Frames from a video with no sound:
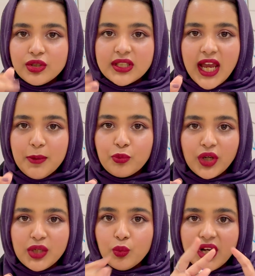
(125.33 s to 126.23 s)
type
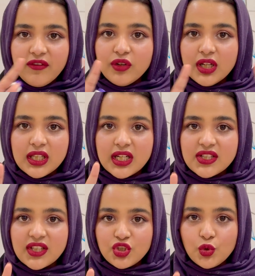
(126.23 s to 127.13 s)
brain, whatever it is
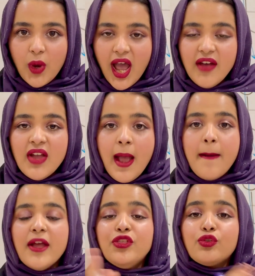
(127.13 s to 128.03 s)
that you have,
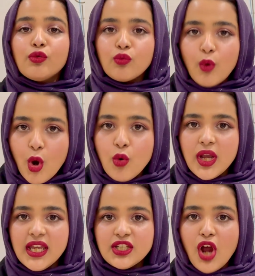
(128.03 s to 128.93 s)
and throw
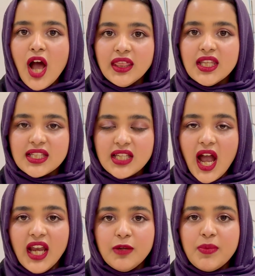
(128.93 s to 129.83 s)
it on the
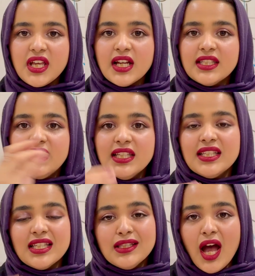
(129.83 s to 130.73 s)
side, because this
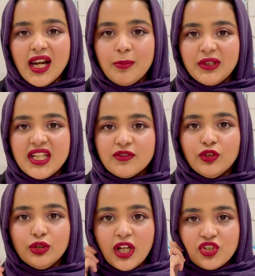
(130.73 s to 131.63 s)
is not a place for
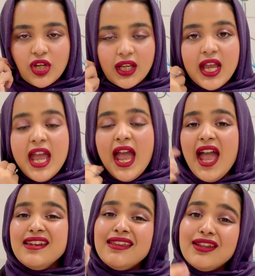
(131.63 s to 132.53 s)
logic.
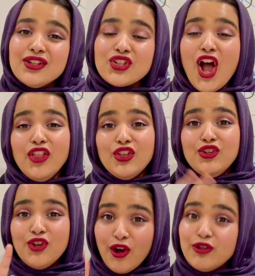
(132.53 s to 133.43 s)
And here's, on the
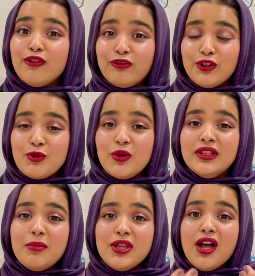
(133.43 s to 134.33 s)
note of free will,
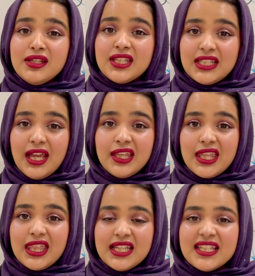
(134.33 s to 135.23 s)
let me also tell you
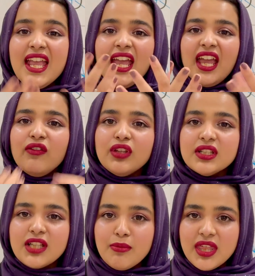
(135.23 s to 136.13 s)
this: if there's
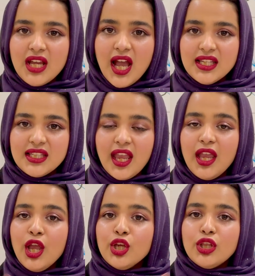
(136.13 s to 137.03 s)
something I
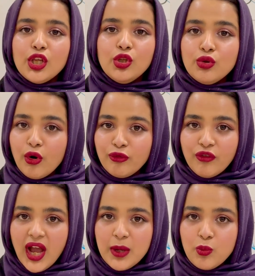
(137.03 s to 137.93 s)
say that you don't
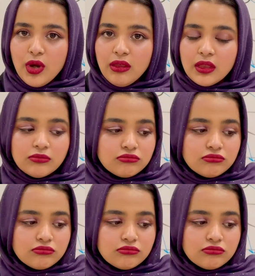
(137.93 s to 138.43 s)
vibe with,